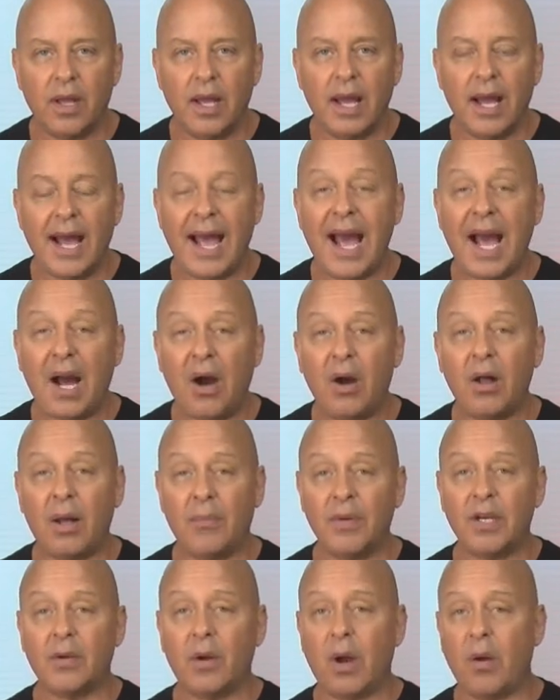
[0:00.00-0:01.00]
how?
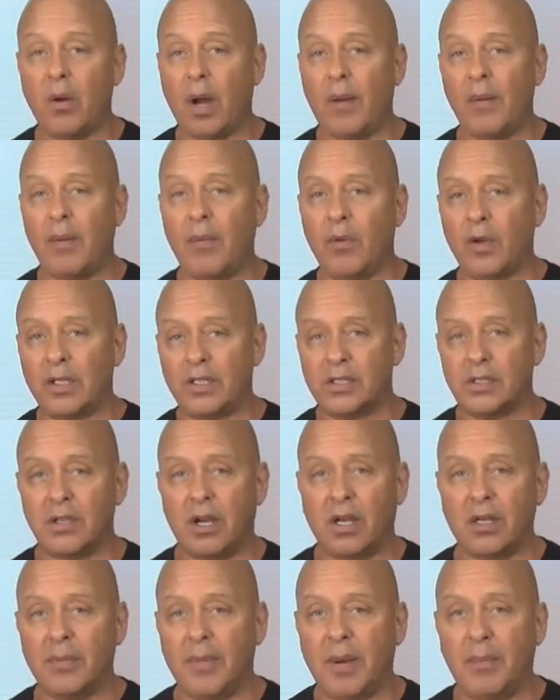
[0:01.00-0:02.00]
I wanna
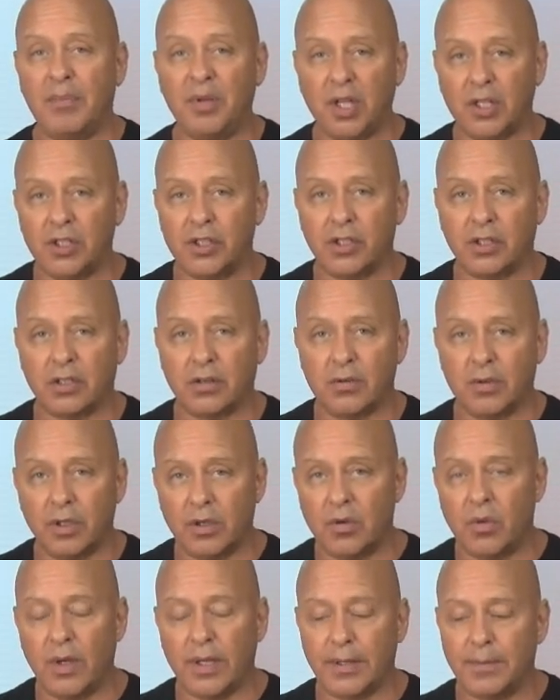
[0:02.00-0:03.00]
talk about blood sugar real
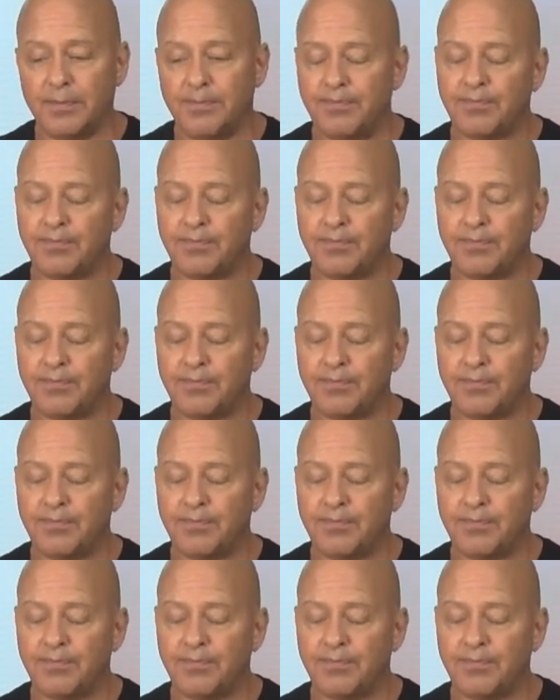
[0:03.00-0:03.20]
quick.